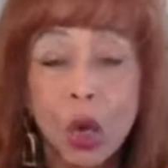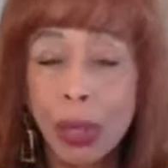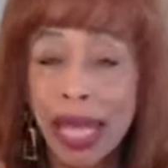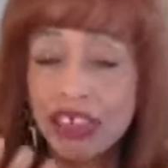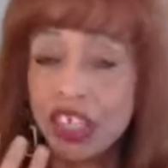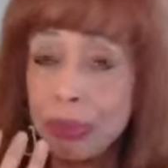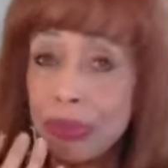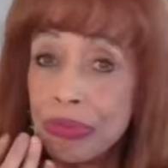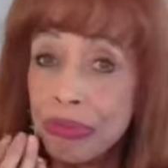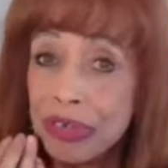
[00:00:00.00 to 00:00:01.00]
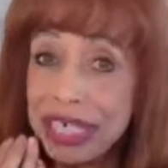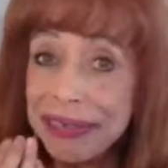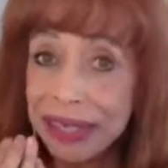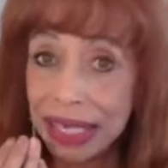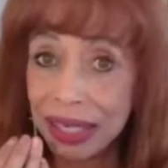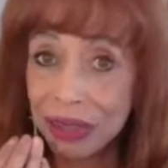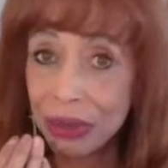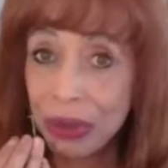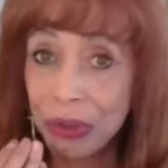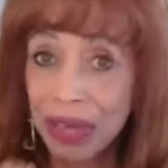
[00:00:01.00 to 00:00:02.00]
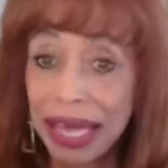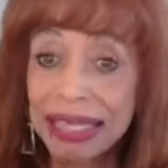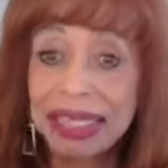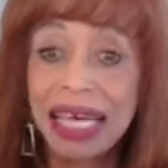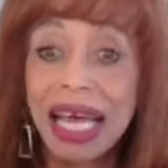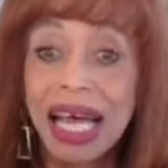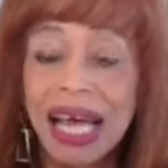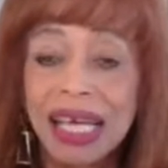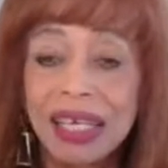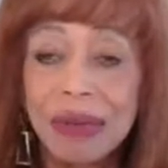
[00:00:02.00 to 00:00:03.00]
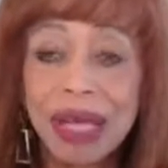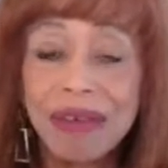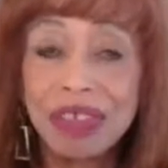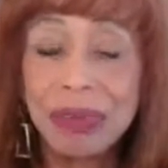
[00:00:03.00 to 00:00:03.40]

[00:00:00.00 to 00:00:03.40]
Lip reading: We actually breathe it in. Do you know that? You don't have to